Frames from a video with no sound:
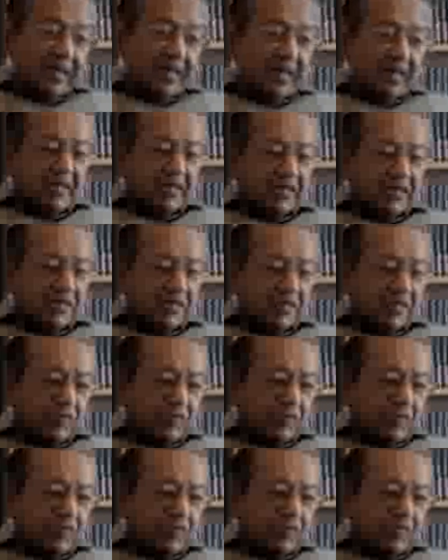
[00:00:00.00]
tells you to
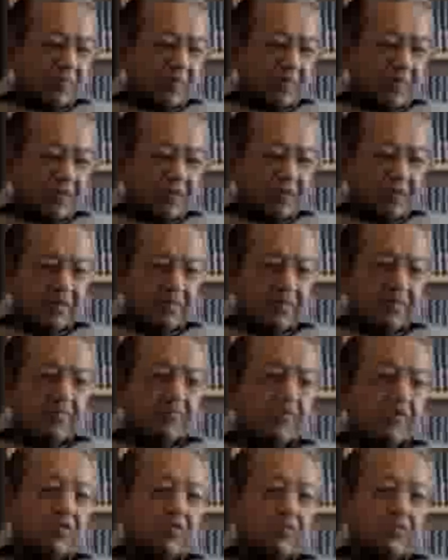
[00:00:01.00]
do, but we
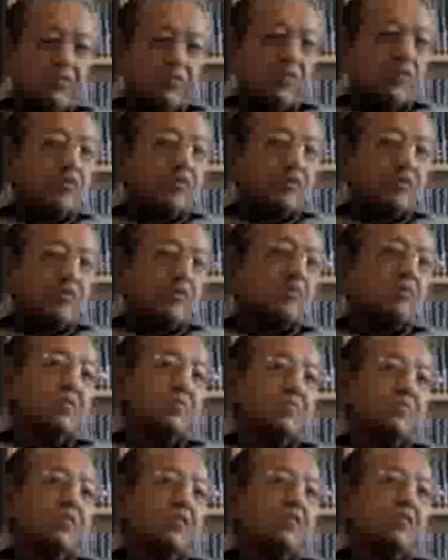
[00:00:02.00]
would lose control
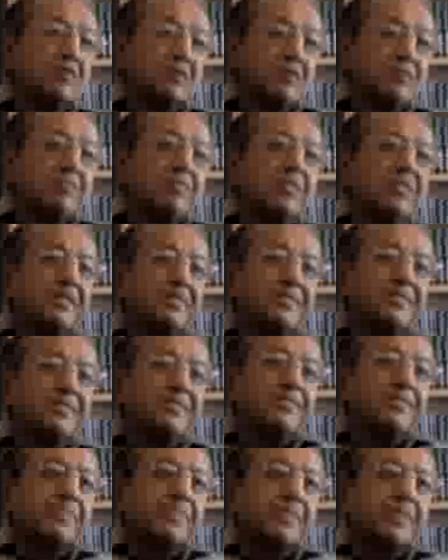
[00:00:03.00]
of the economy
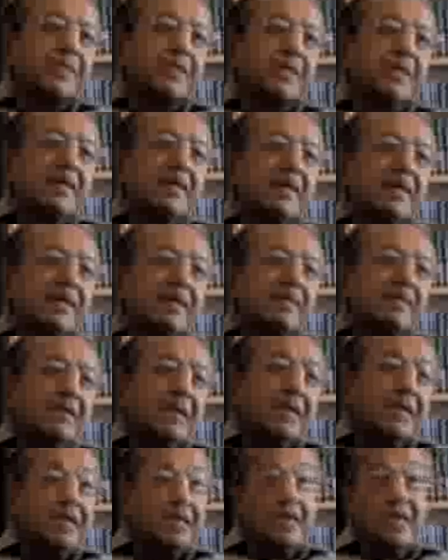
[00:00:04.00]

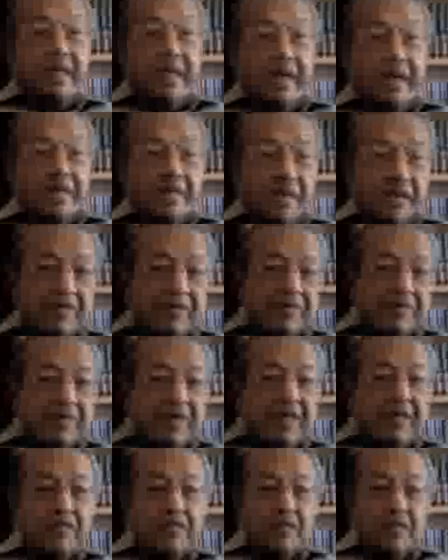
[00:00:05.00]
under the IMF.
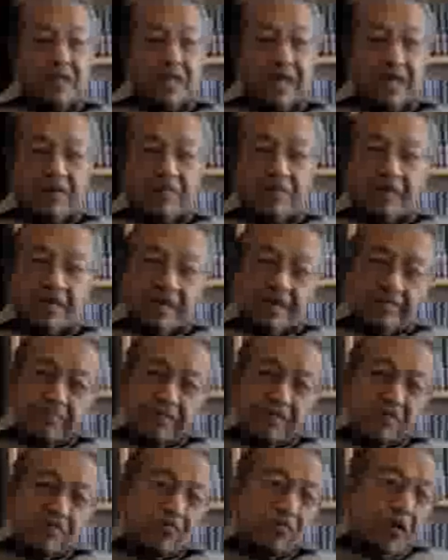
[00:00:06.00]
They don't care what
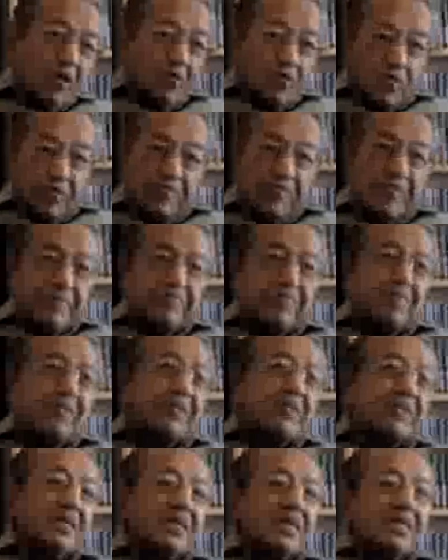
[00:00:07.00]
happens to our people.
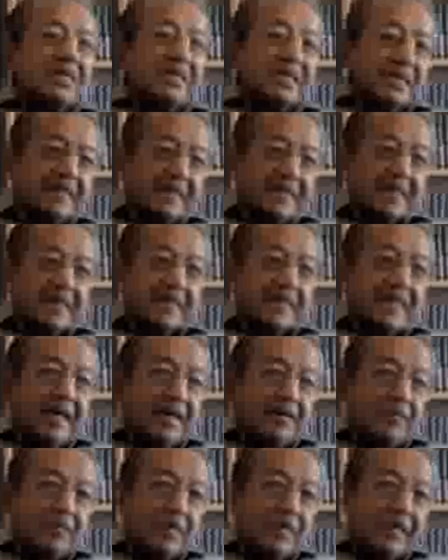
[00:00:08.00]
They
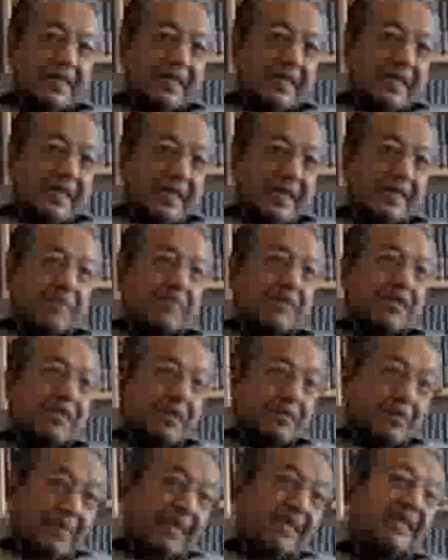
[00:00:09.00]
are only thinking about
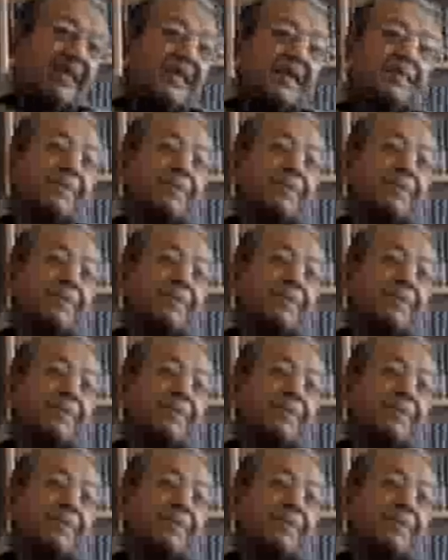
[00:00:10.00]
the money.